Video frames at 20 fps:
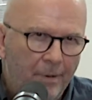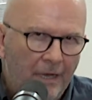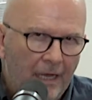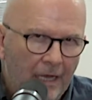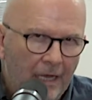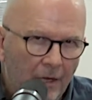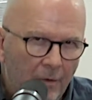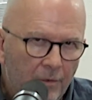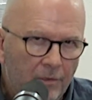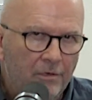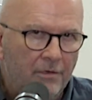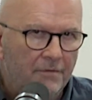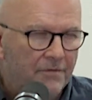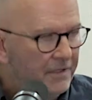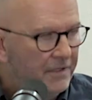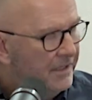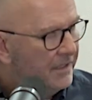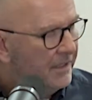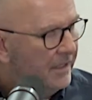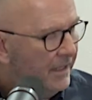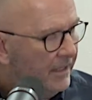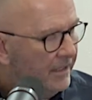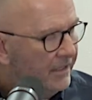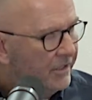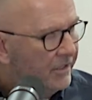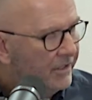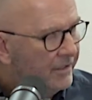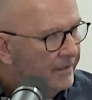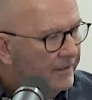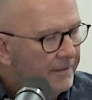power of this
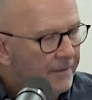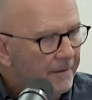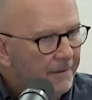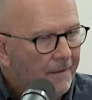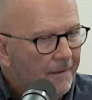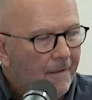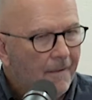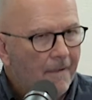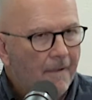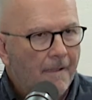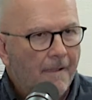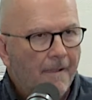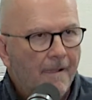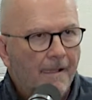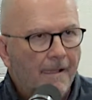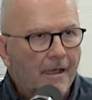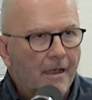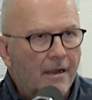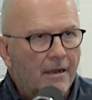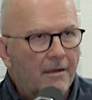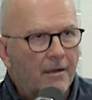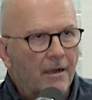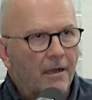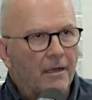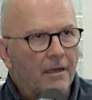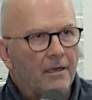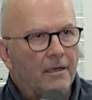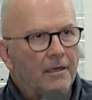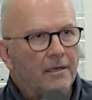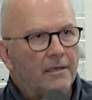nation,
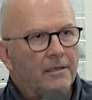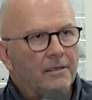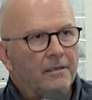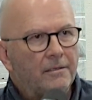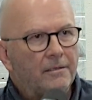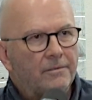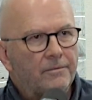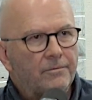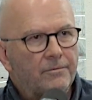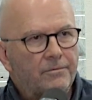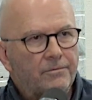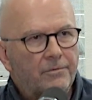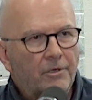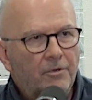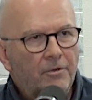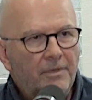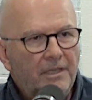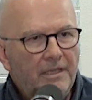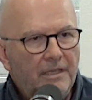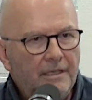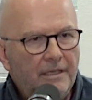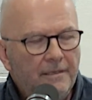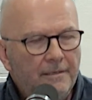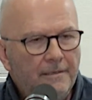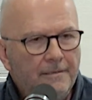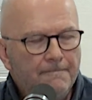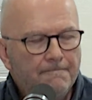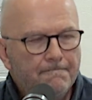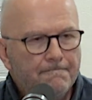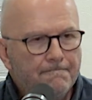Robey,
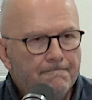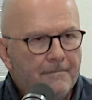in